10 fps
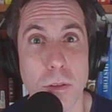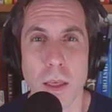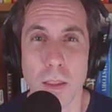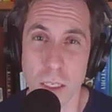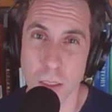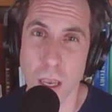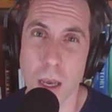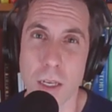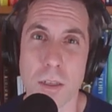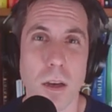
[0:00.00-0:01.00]
This
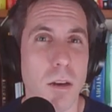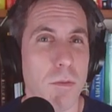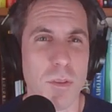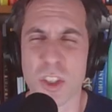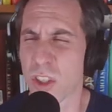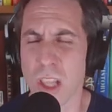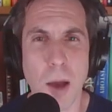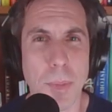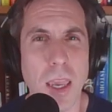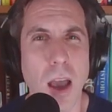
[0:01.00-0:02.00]
kind of sloppy,